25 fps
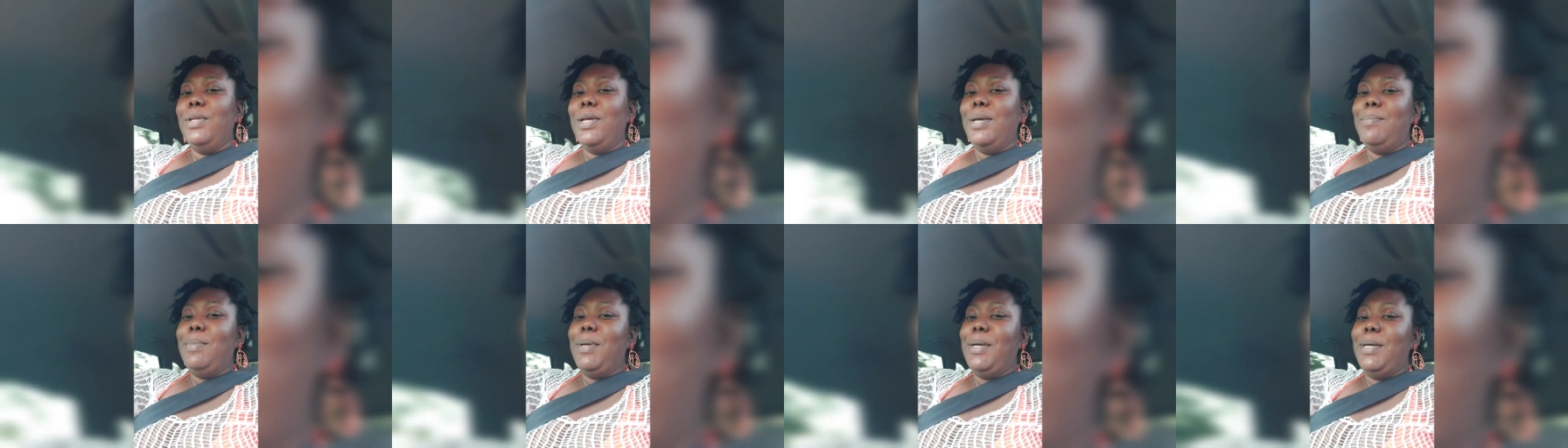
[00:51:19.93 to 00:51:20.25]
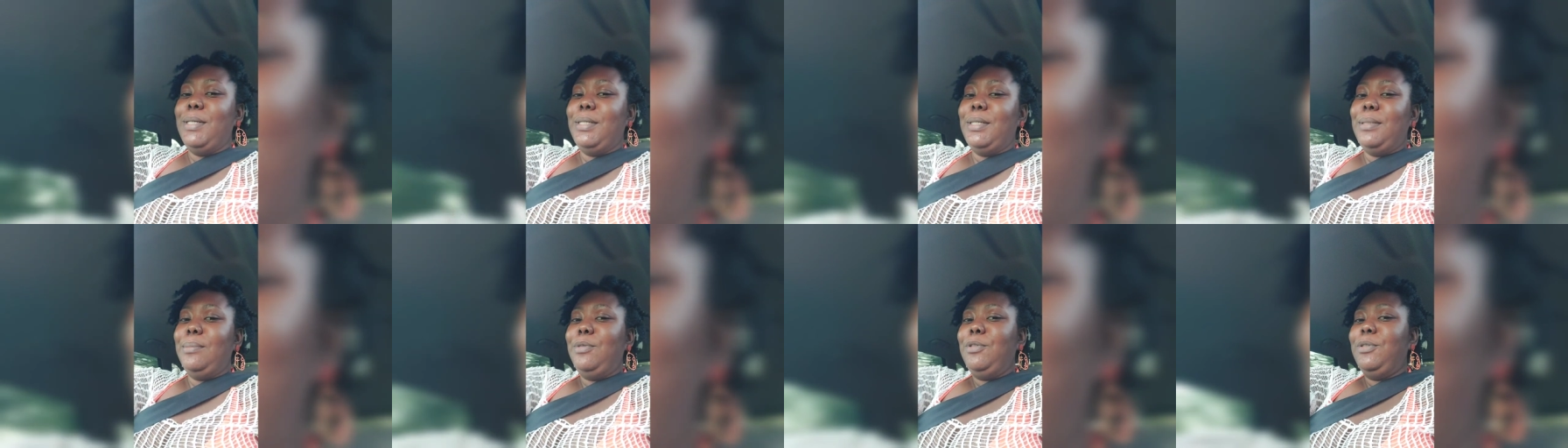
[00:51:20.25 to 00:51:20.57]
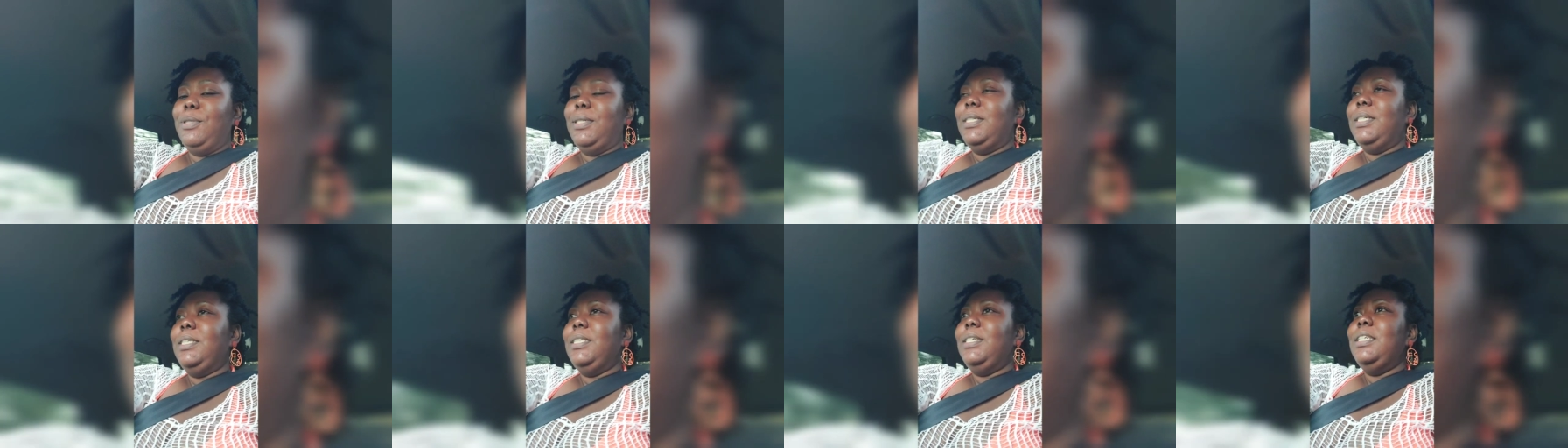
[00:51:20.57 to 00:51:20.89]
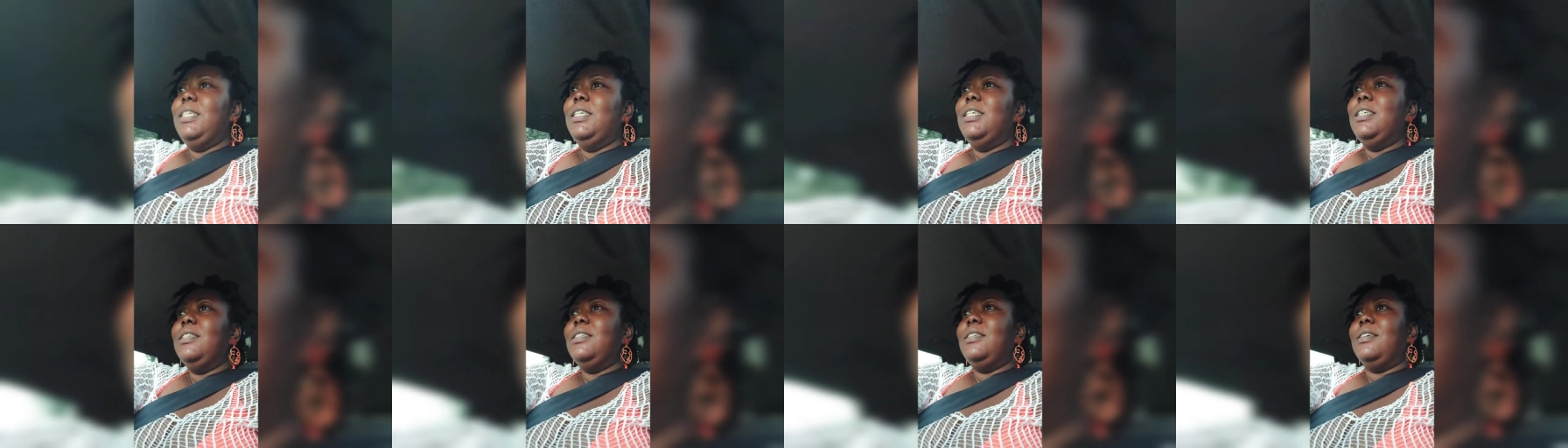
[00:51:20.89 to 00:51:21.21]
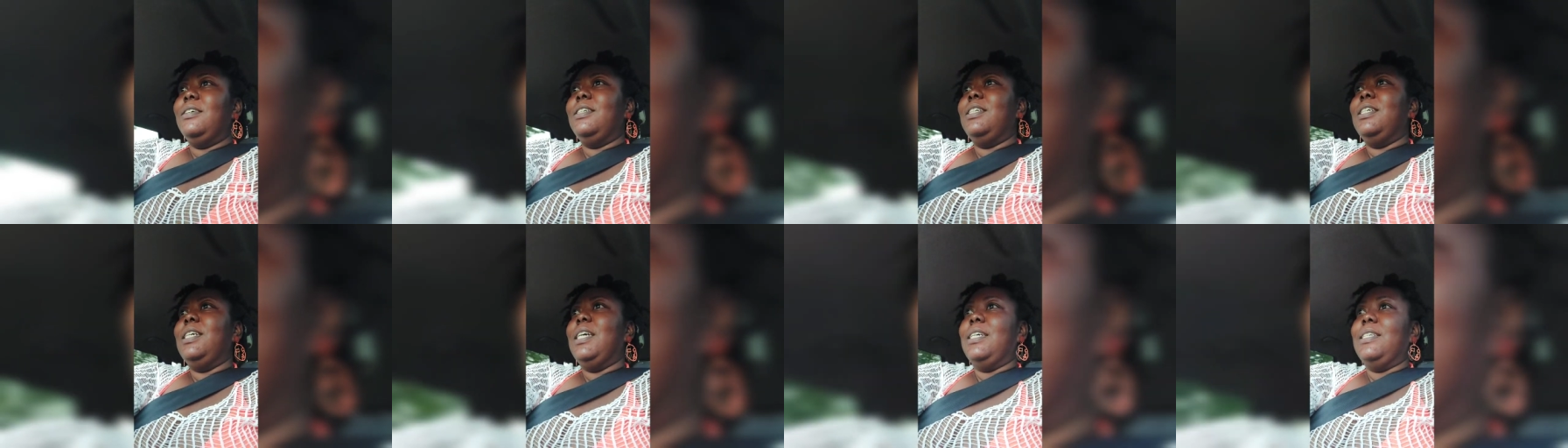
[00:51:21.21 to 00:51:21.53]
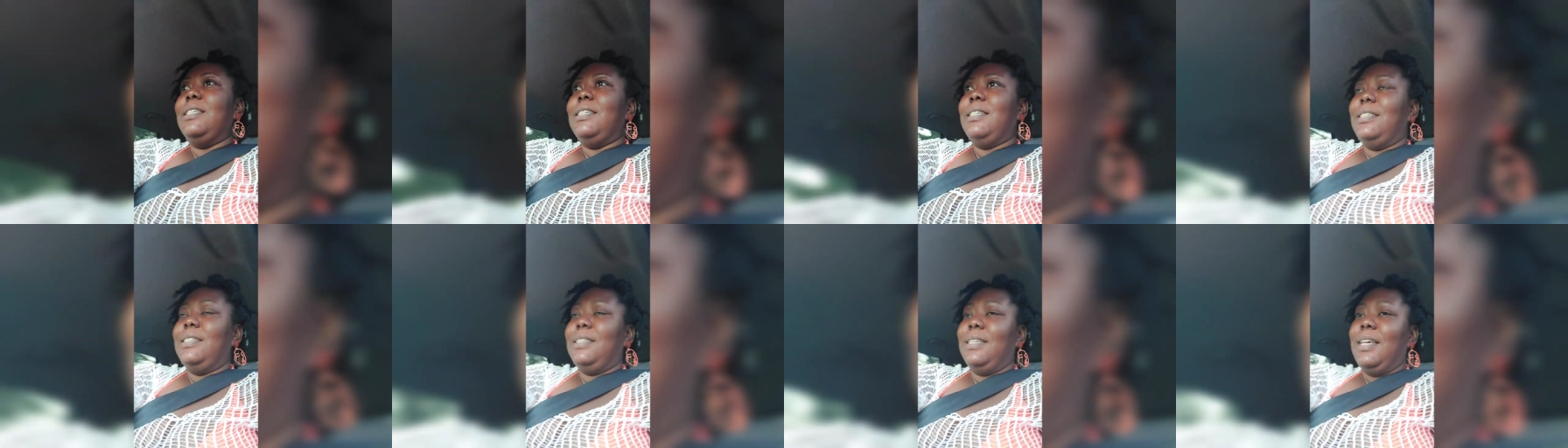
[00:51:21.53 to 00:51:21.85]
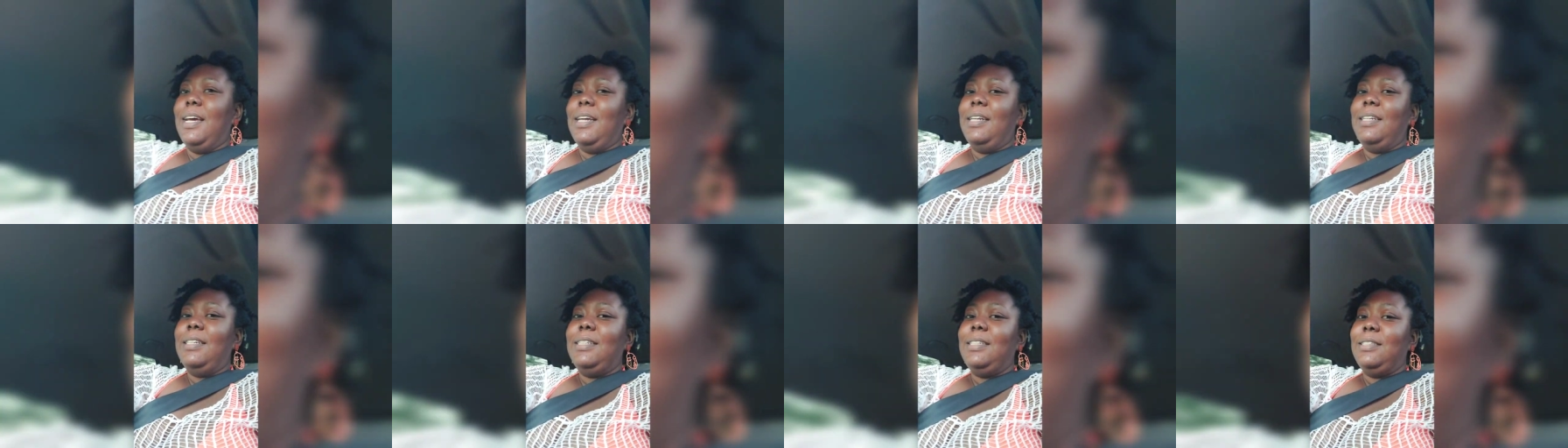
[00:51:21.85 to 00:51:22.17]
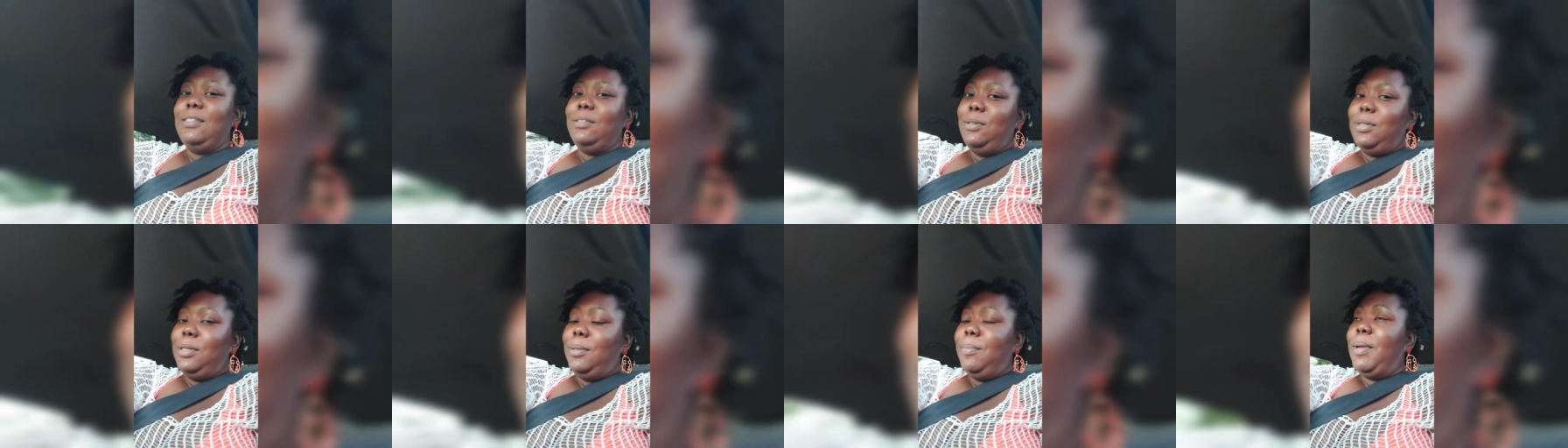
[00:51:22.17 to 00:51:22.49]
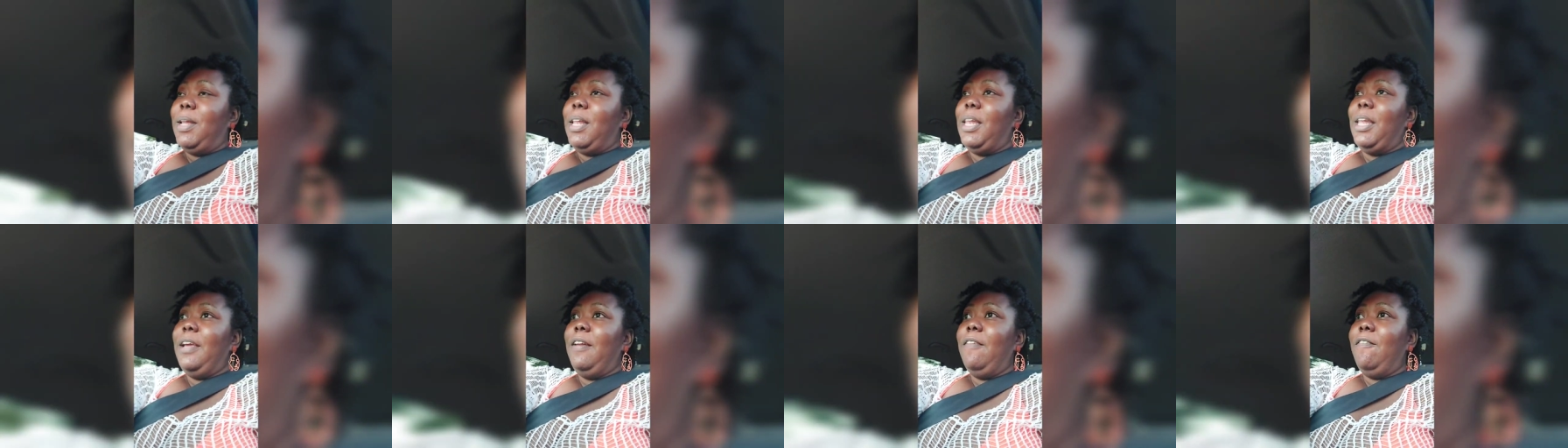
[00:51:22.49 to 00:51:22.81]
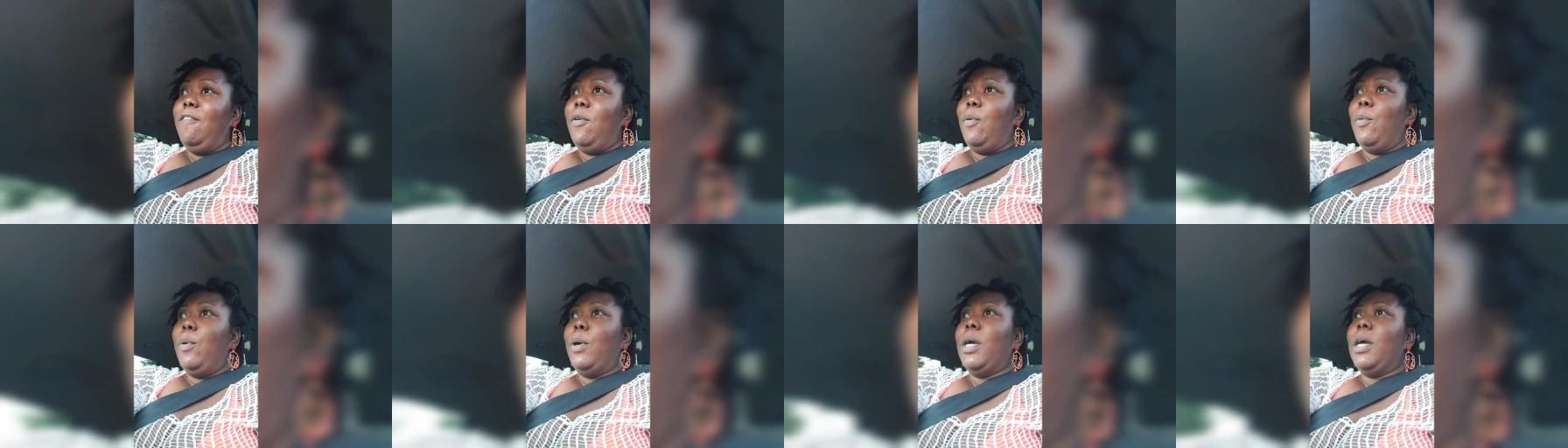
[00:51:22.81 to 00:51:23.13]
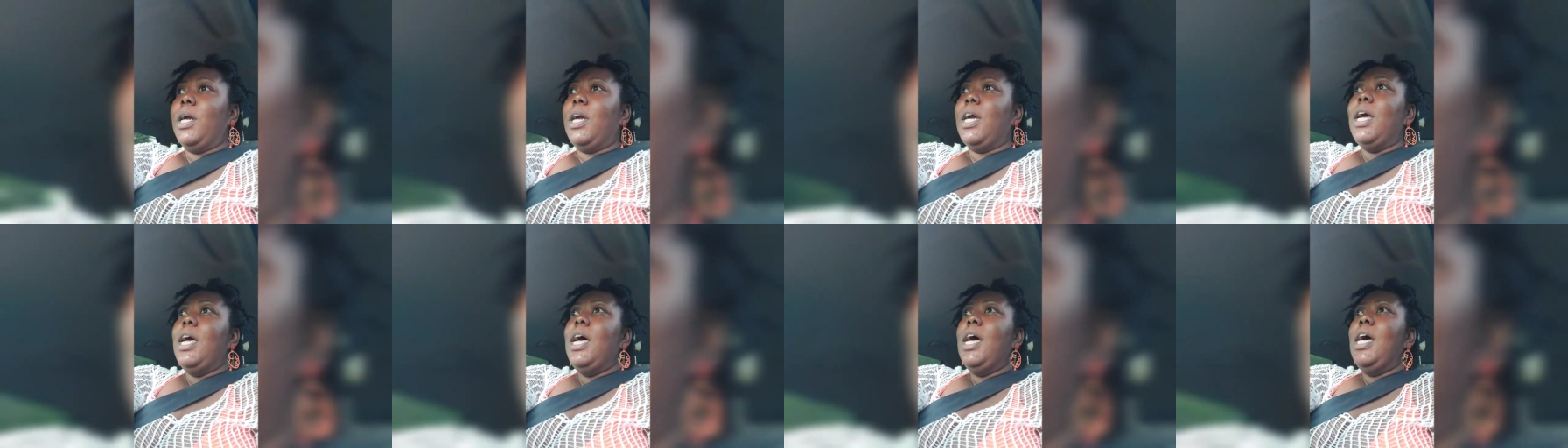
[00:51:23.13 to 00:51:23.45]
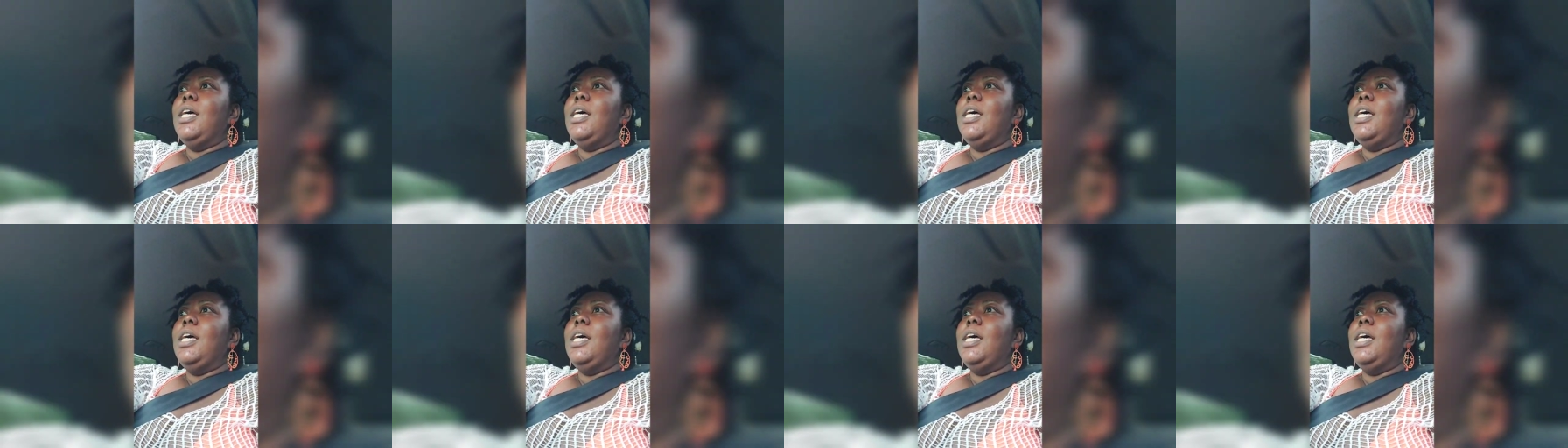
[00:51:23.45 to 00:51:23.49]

Him hear say him already, so he has decided he's gonna be late for work.